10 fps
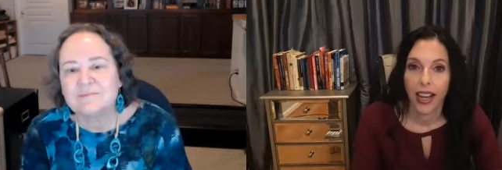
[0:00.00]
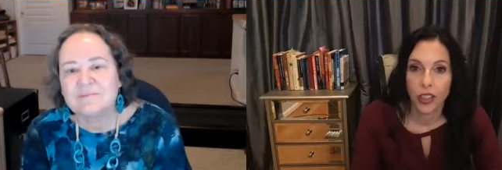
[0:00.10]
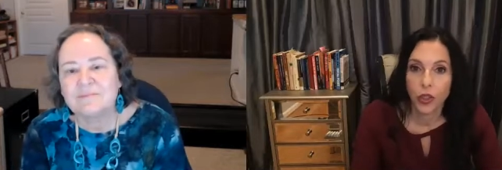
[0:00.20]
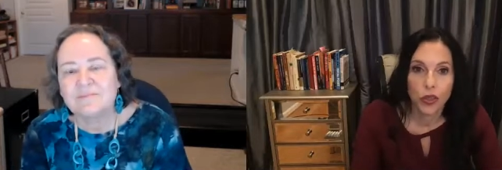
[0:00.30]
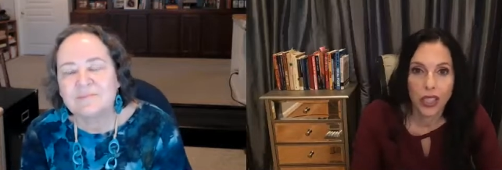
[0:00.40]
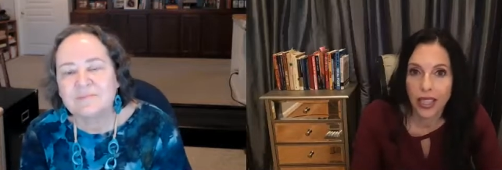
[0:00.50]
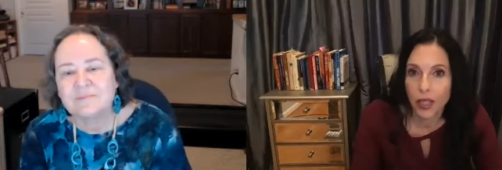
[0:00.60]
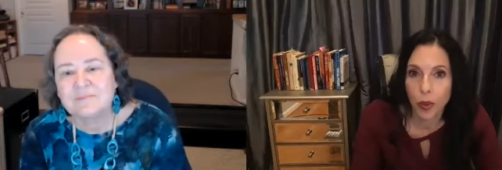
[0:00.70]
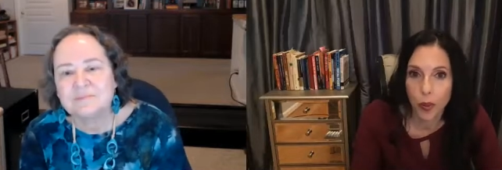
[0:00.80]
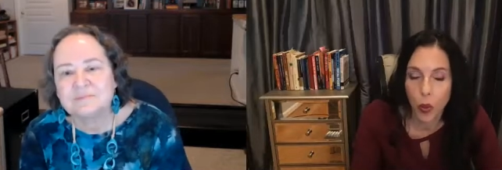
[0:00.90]
Speaker 1: and you see
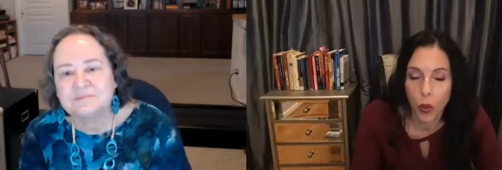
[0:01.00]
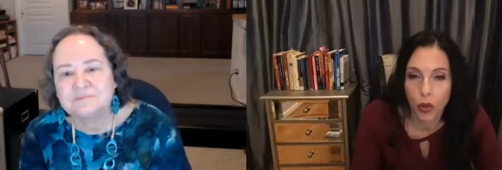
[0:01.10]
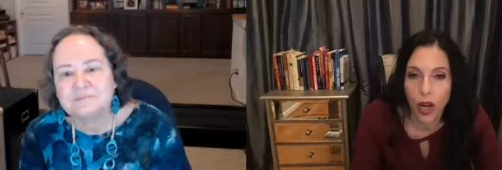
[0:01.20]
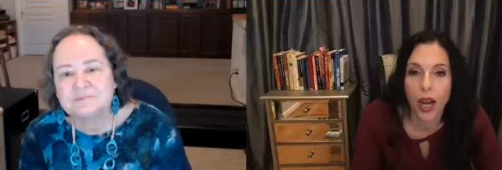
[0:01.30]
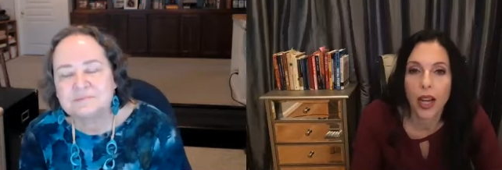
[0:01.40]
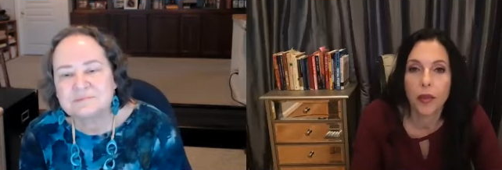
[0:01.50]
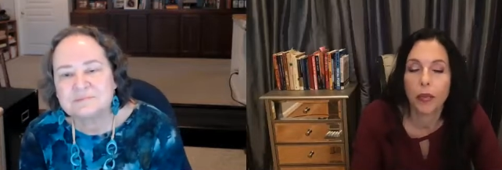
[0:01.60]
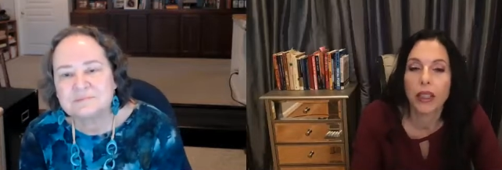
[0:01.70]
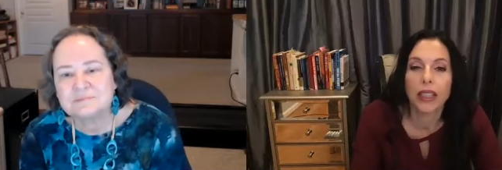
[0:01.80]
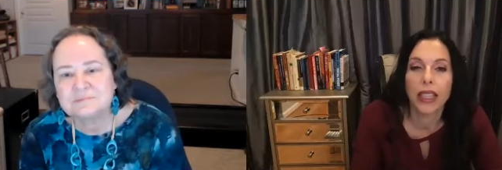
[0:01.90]
these people who are
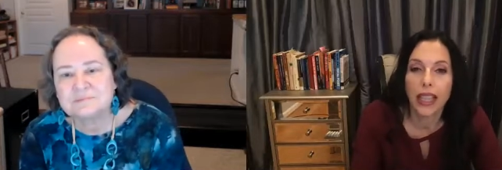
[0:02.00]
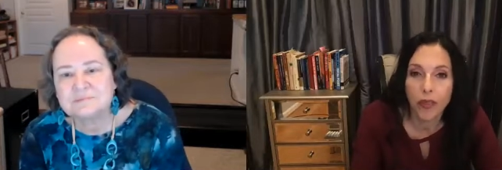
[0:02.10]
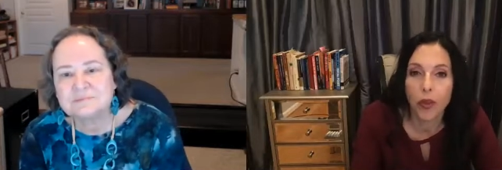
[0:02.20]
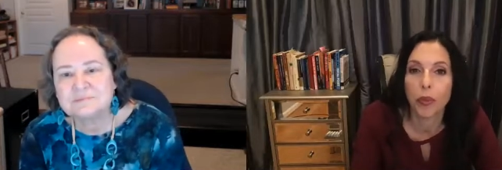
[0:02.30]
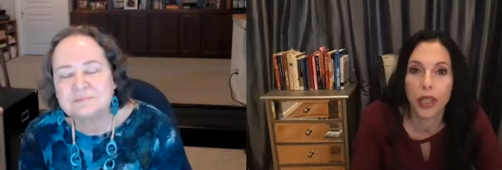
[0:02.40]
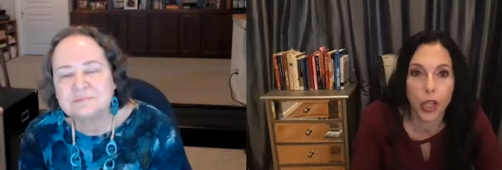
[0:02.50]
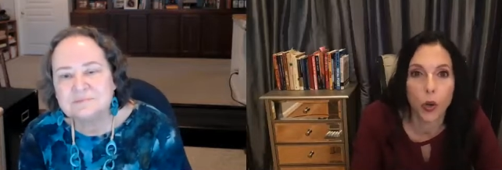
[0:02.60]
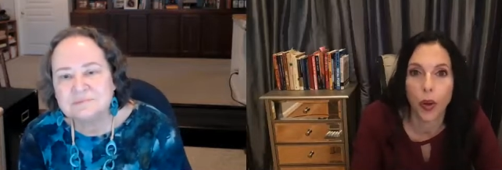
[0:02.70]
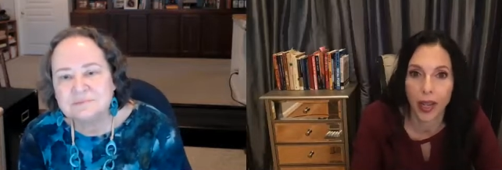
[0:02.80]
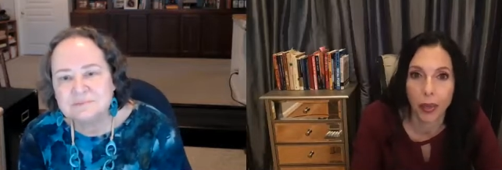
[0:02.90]
unbelievably
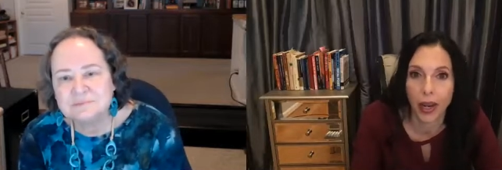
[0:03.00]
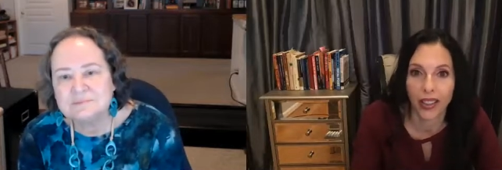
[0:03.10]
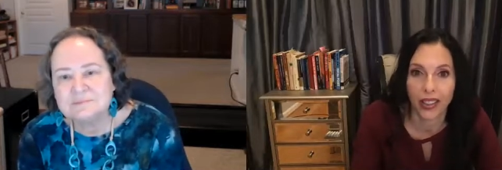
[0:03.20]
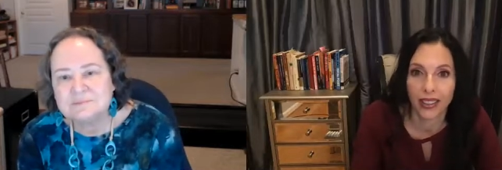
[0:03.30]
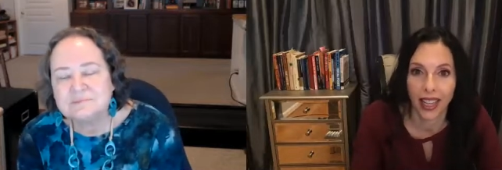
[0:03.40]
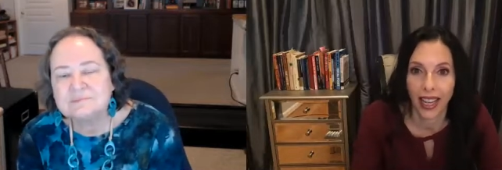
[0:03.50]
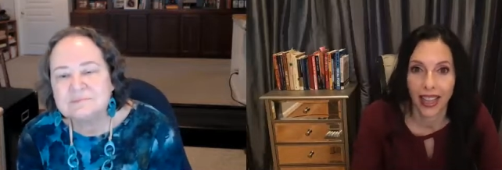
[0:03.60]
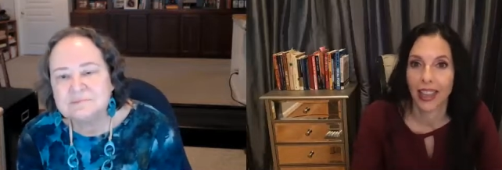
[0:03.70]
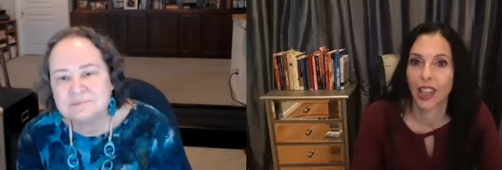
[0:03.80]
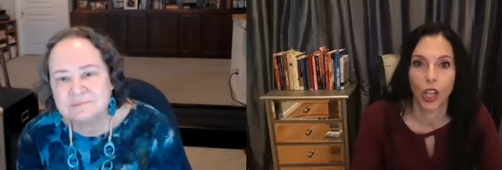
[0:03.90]
great parents,
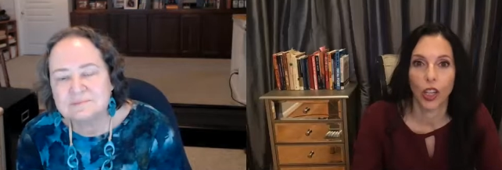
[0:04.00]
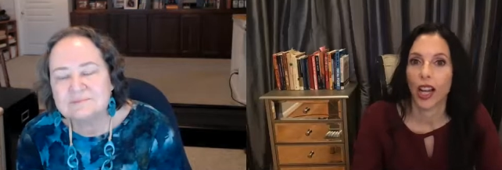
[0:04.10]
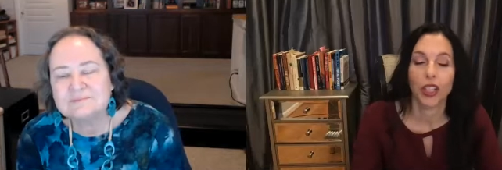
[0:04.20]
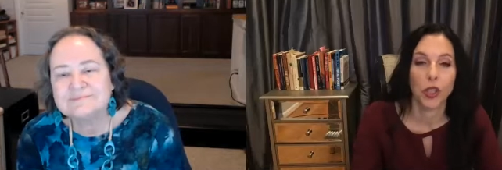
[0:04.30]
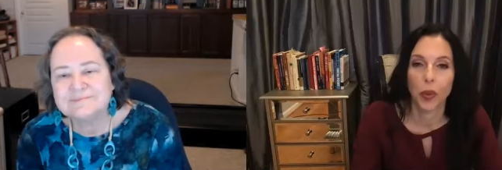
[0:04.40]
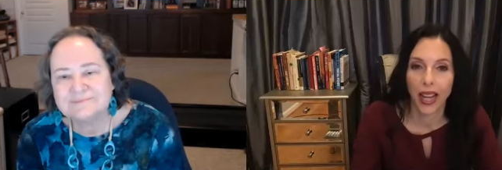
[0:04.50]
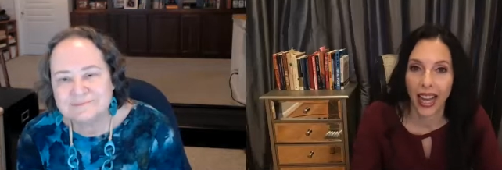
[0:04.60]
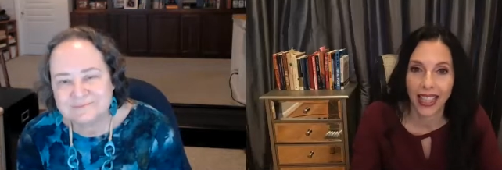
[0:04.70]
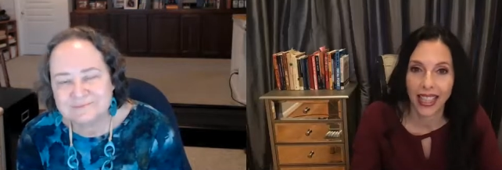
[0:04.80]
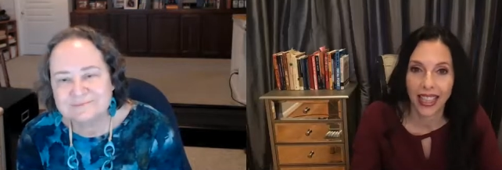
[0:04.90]
and they're not doing
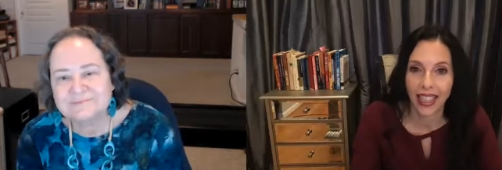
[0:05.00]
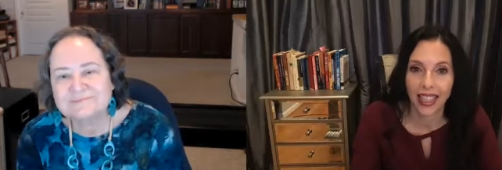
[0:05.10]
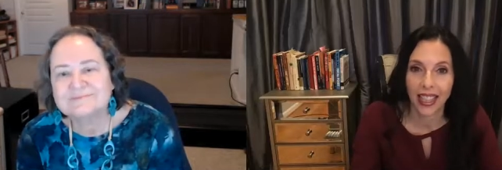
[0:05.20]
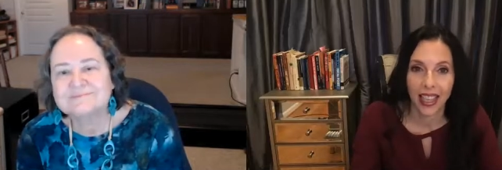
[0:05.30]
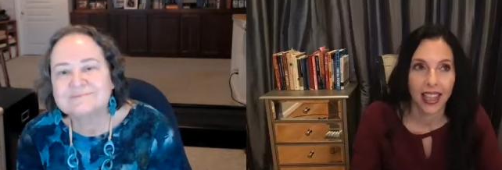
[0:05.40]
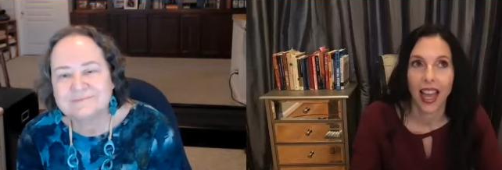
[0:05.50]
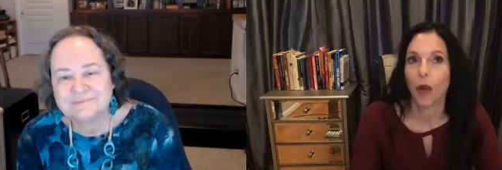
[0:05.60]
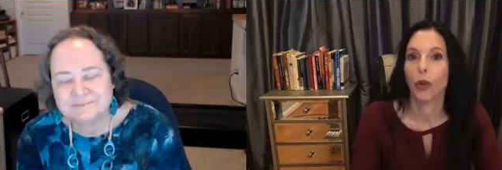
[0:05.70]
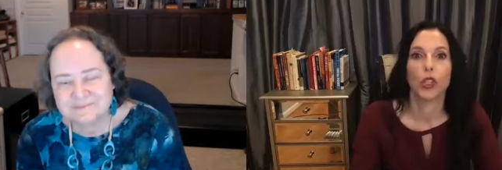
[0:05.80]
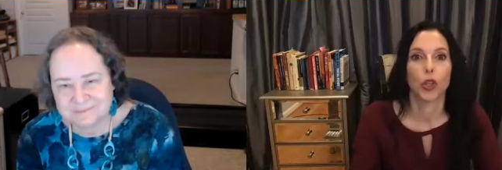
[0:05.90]
anything
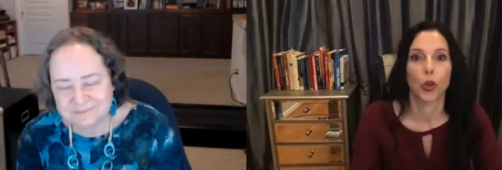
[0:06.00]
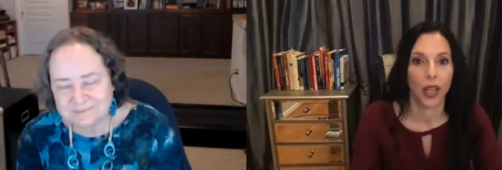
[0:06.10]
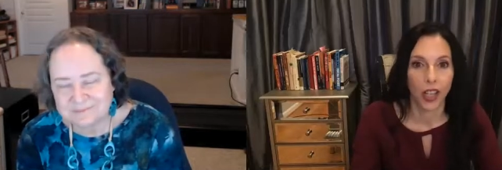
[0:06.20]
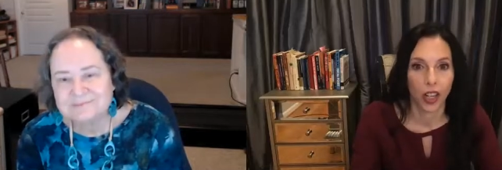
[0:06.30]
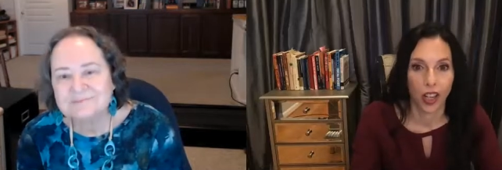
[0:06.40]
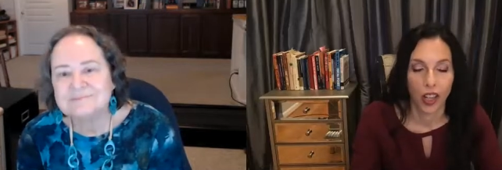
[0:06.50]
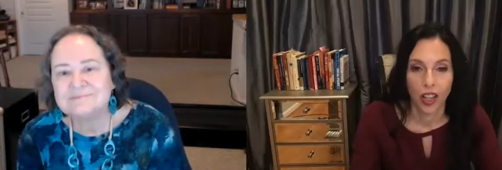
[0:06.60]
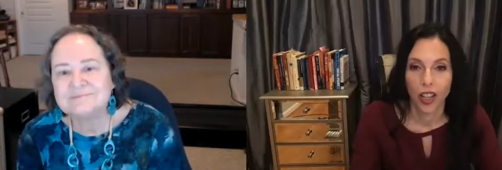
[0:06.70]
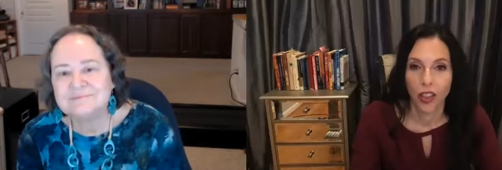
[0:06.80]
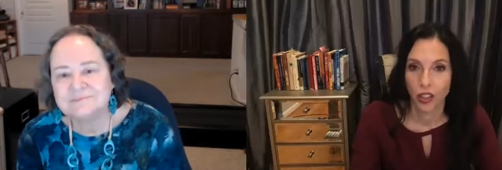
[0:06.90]
that would trigger
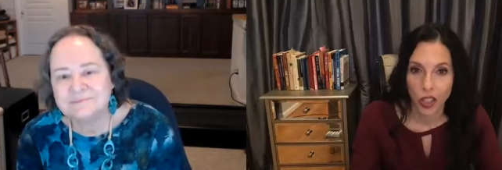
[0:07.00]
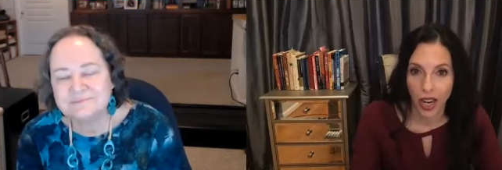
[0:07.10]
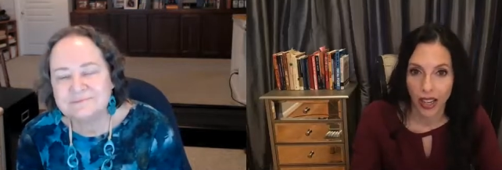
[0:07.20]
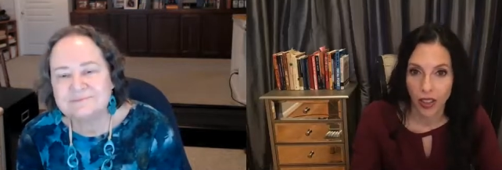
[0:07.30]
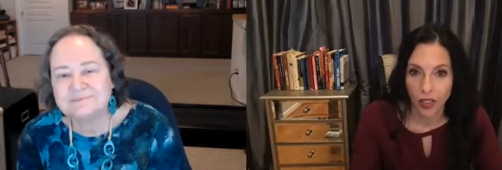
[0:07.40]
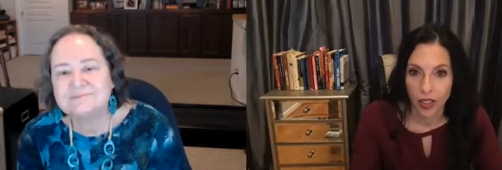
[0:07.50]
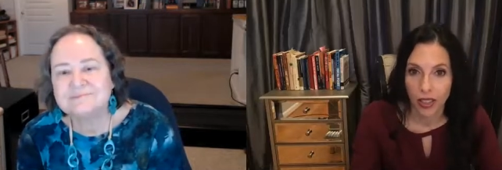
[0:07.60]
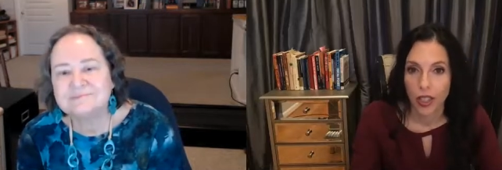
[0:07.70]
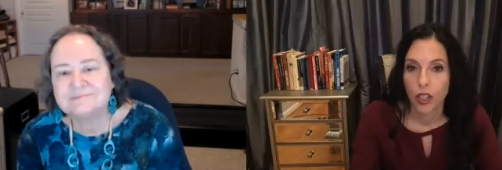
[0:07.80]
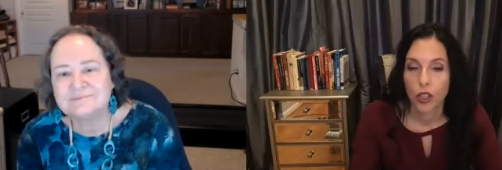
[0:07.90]
their child
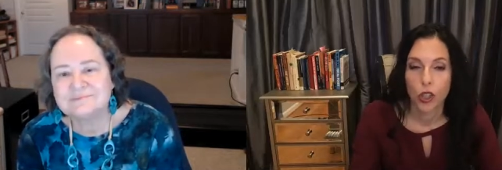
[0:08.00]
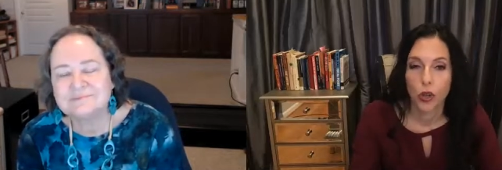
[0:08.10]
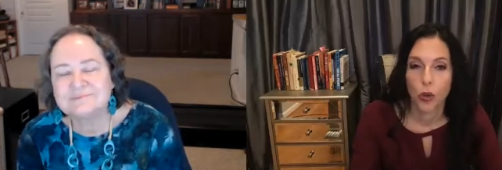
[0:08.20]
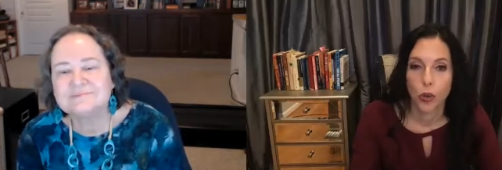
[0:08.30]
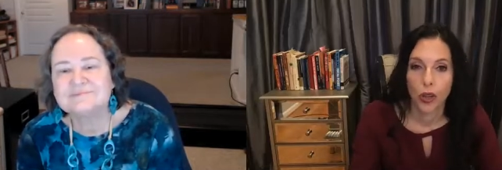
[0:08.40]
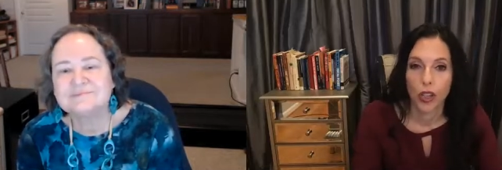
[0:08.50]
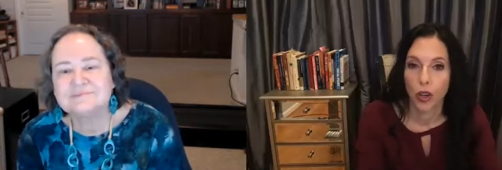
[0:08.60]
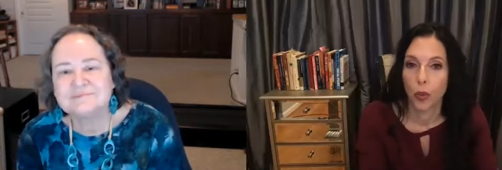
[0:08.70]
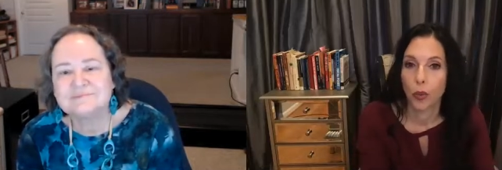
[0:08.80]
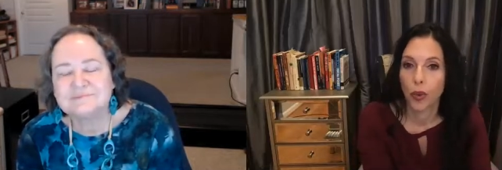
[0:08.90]
to, you
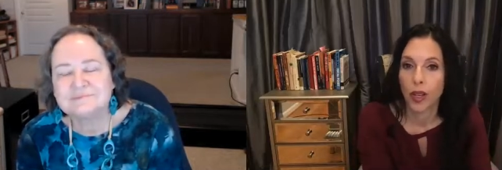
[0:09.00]
know,